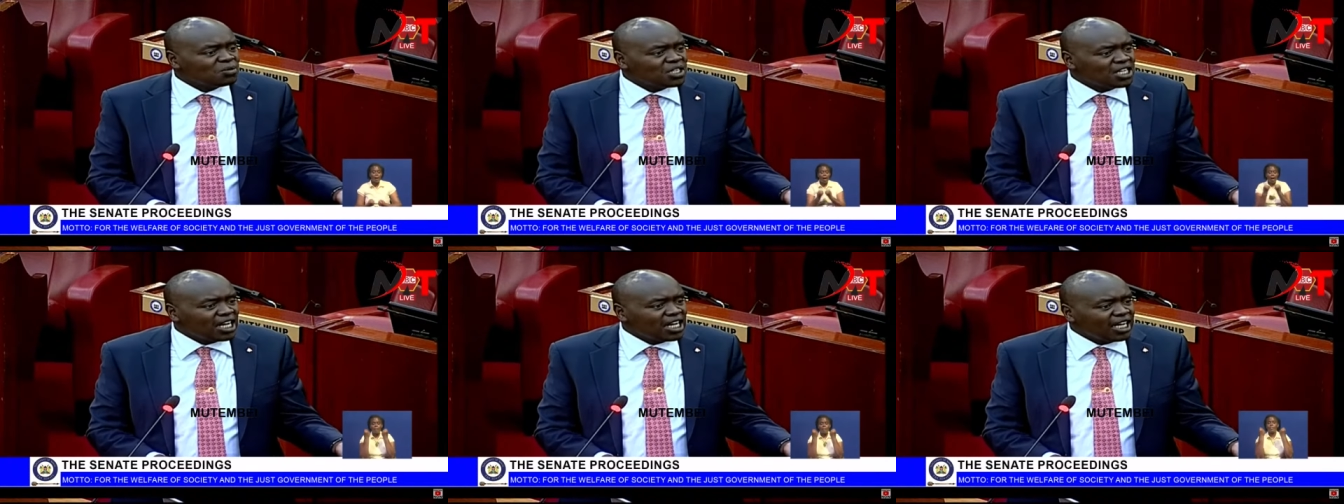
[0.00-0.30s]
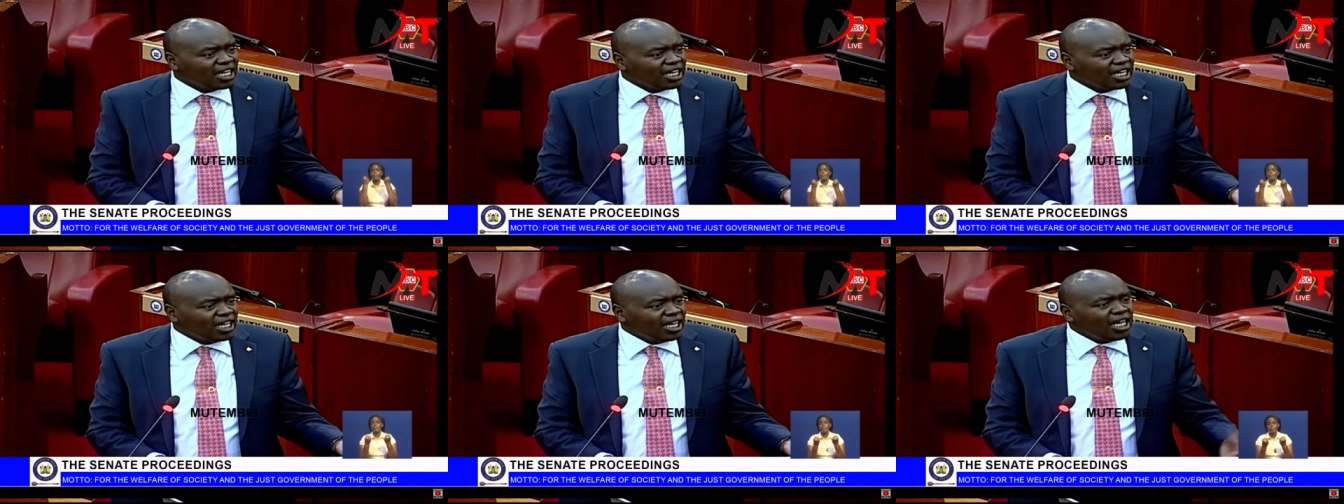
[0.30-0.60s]

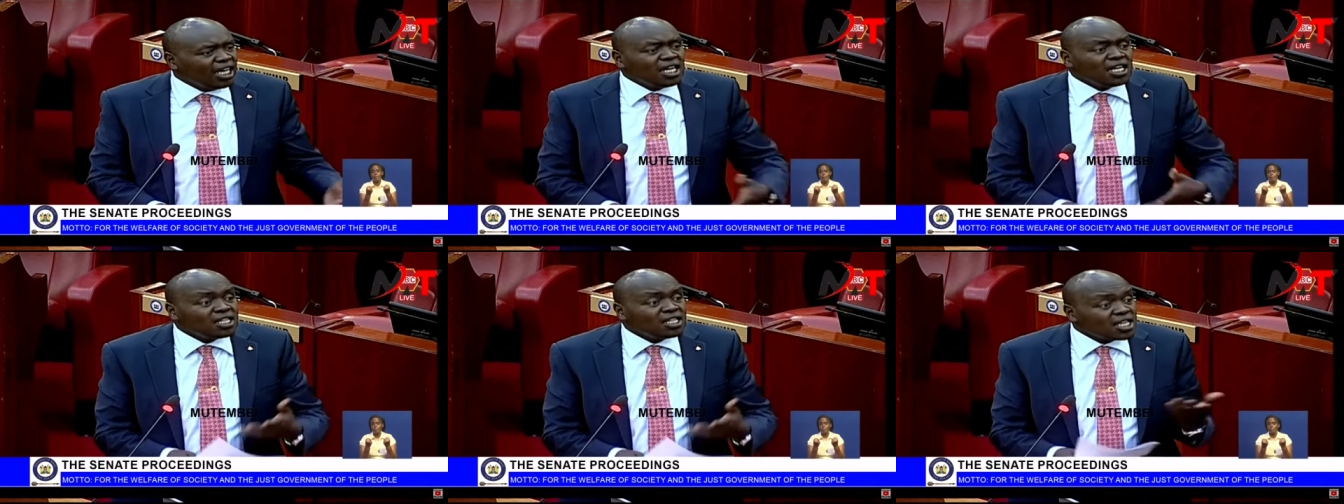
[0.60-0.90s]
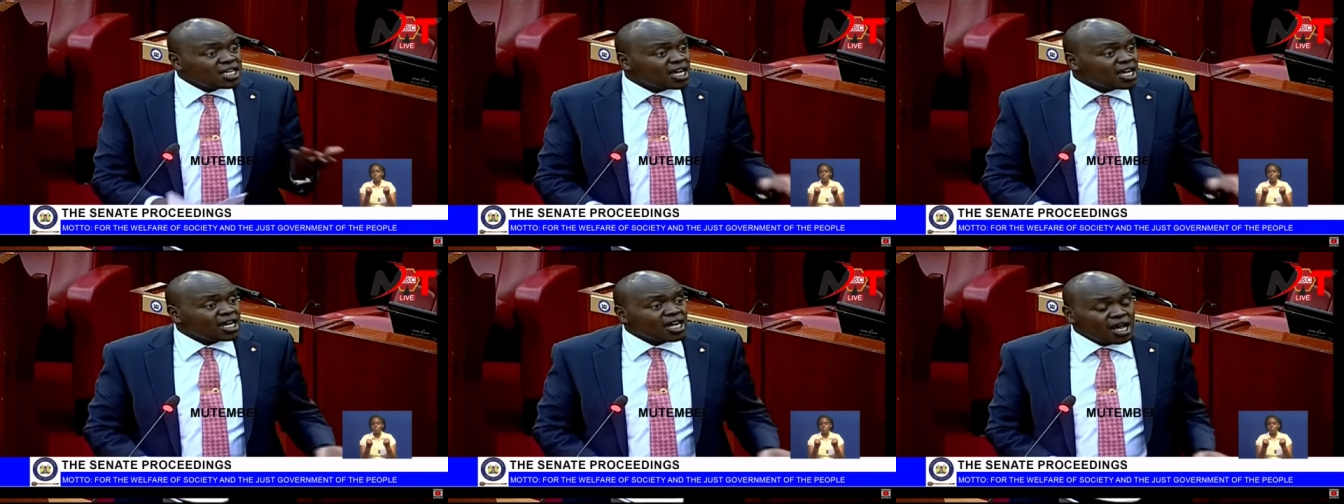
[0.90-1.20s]
Speaker.
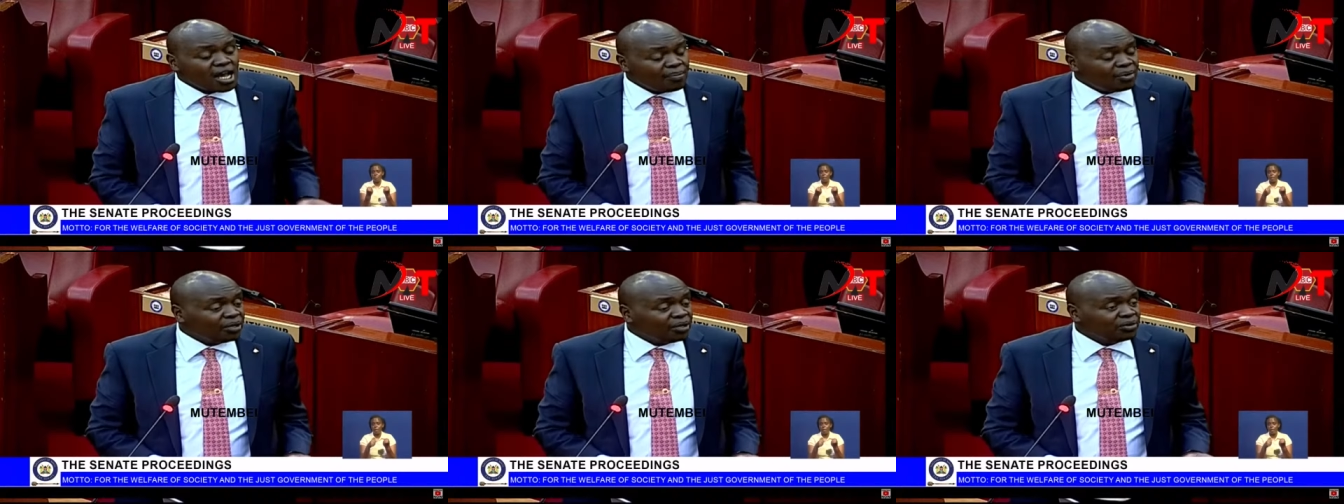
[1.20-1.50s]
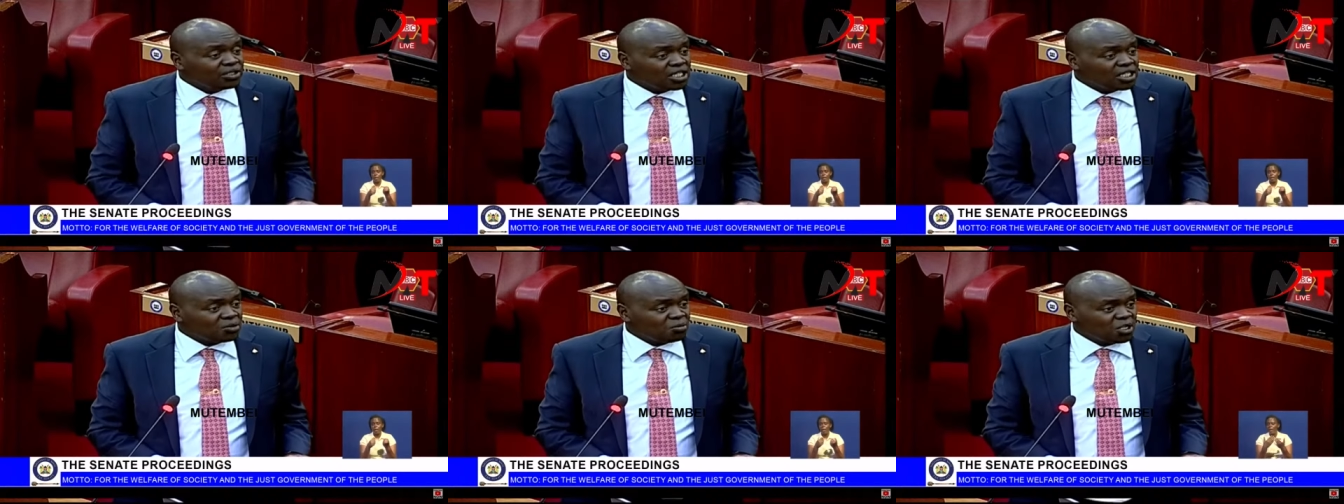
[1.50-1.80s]
Anything can
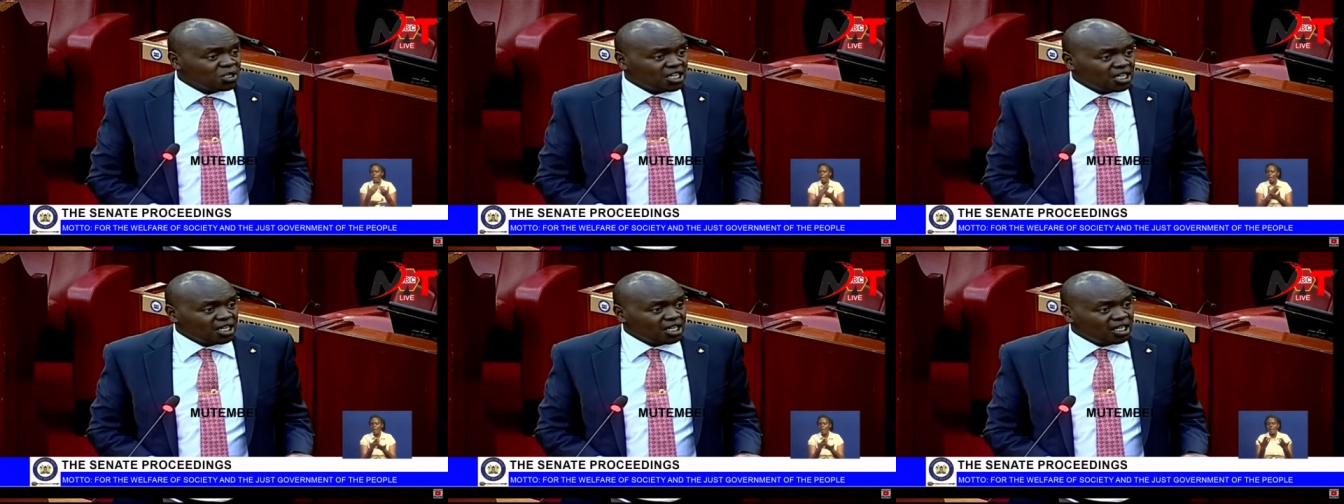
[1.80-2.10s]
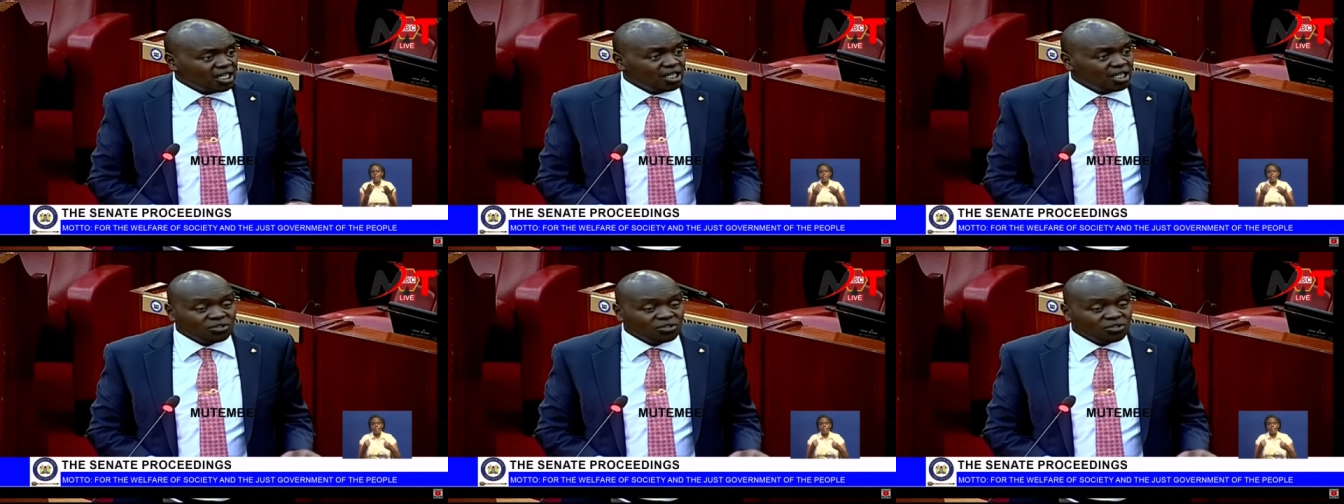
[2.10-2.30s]
happen, Mr. Speaker.